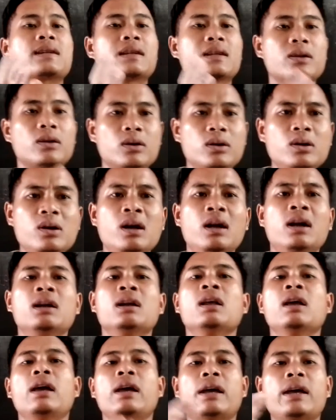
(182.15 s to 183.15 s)

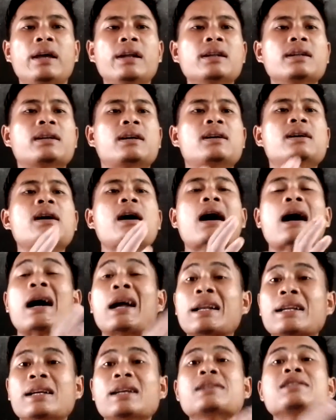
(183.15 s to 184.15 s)
Sindhu, and the
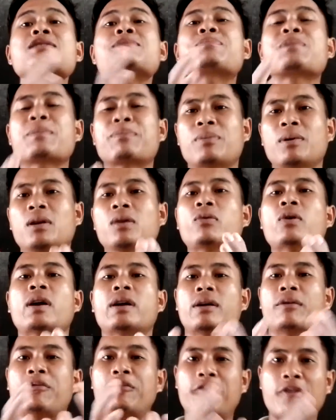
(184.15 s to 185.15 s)
Aryans people
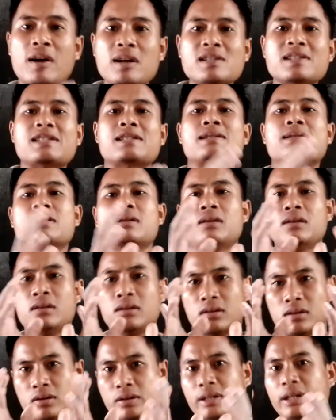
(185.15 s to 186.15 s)
were the first,
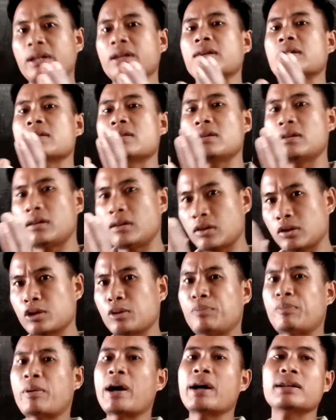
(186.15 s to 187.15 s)
okay,
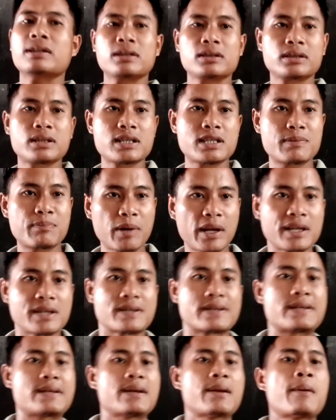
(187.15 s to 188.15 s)
occupied in this
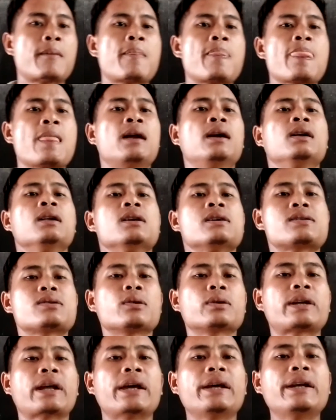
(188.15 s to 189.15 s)
place.
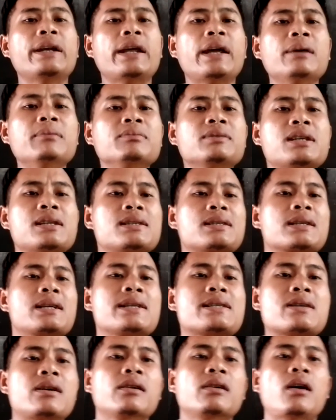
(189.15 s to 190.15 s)
So they named this
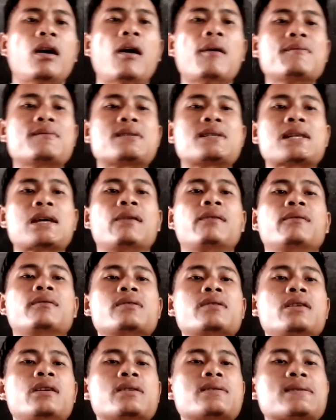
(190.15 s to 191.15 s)
region of
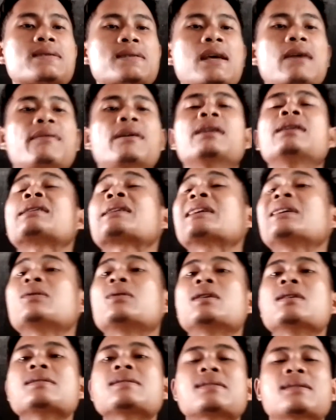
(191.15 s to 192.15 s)
seven
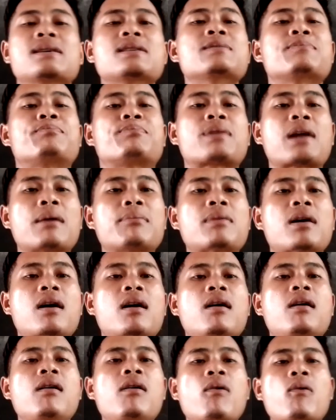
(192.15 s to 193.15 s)
rivers as
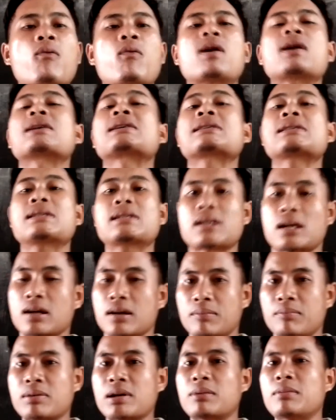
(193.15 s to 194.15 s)

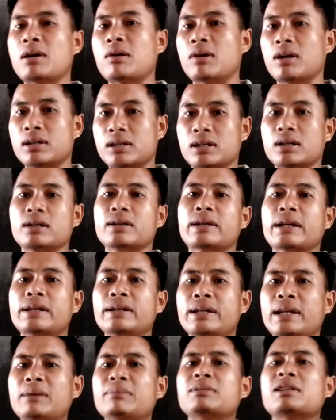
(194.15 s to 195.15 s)
Brahmavarta.
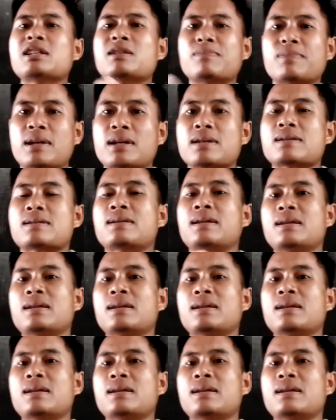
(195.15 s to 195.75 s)
They named this place.